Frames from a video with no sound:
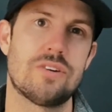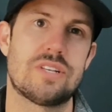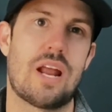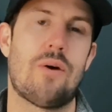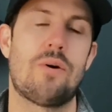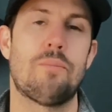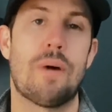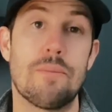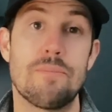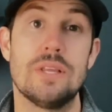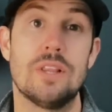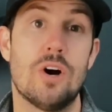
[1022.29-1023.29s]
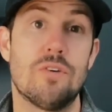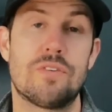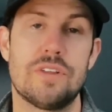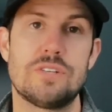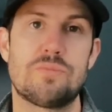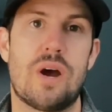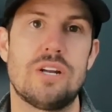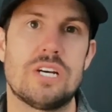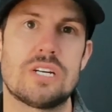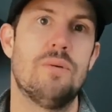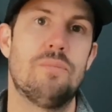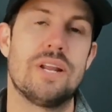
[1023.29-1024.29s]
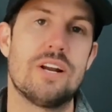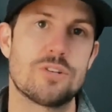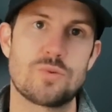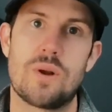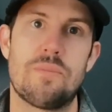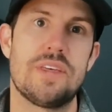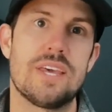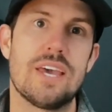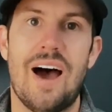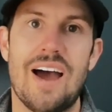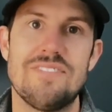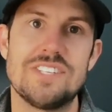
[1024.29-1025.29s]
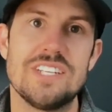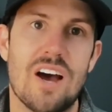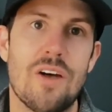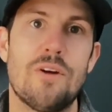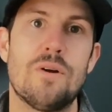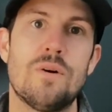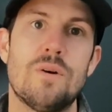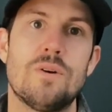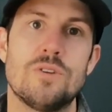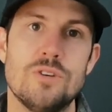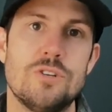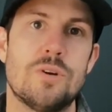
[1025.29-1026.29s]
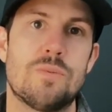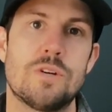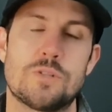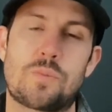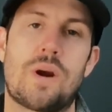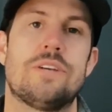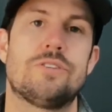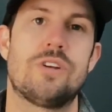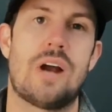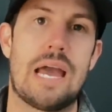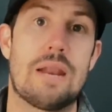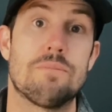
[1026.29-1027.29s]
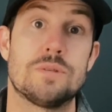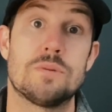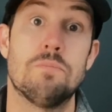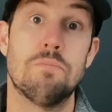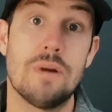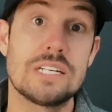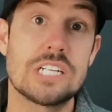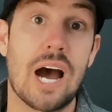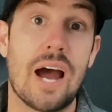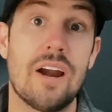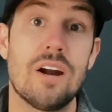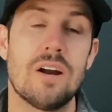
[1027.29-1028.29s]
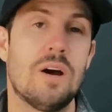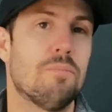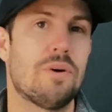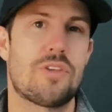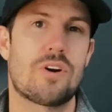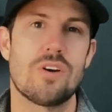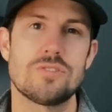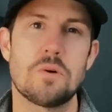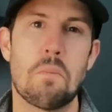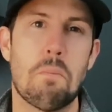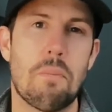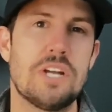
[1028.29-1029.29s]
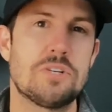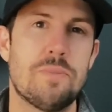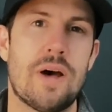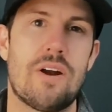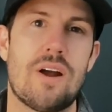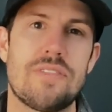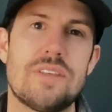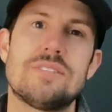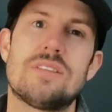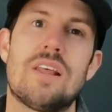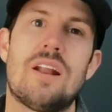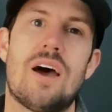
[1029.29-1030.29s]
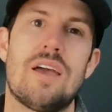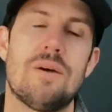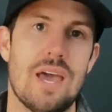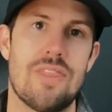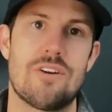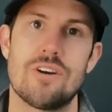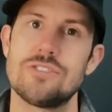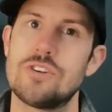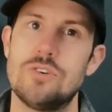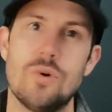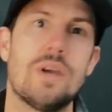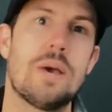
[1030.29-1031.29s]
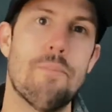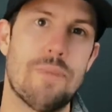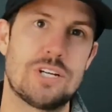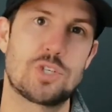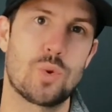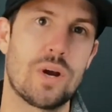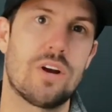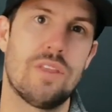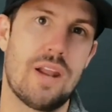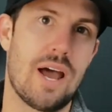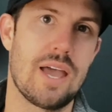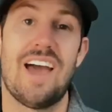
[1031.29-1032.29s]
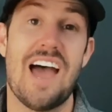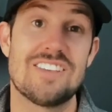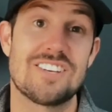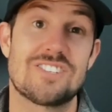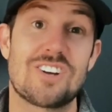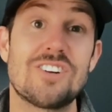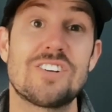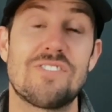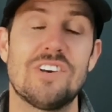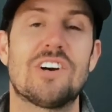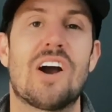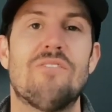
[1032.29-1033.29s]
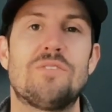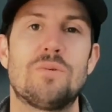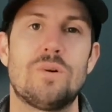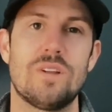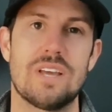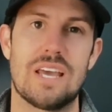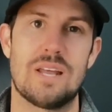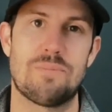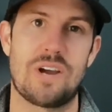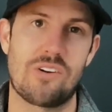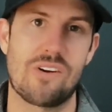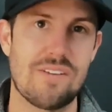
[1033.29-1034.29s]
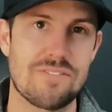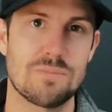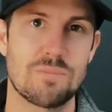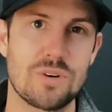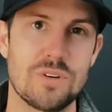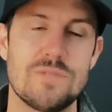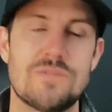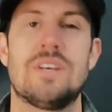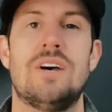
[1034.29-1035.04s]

an hour might be low for this project, but here's what I'm thinking. I've seen other YouTubers price their items much higher, but they're also much better at this than I am, and they're also doing it much quicker than I am. As I start to feel comfortable and my craft improves,